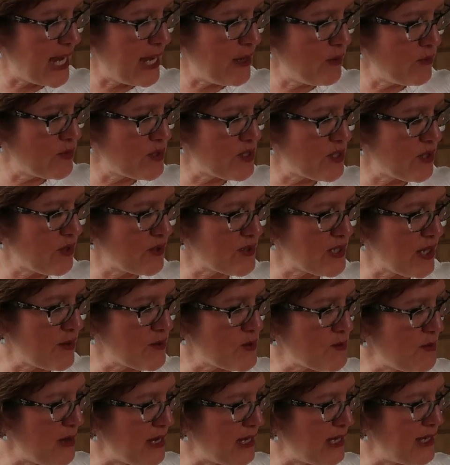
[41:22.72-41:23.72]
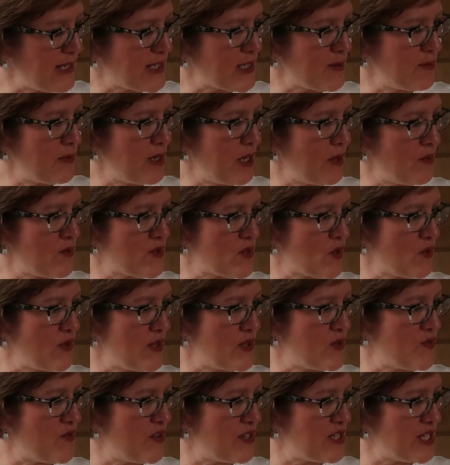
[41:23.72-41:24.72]
out, because I was making some notes on
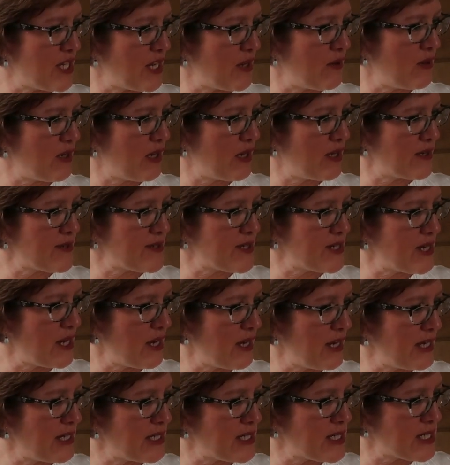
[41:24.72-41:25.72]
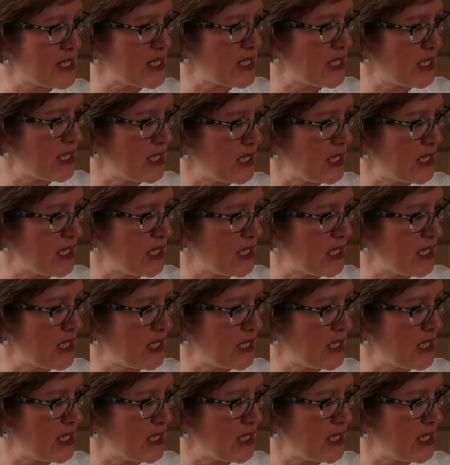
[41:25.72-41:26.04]
this video last night.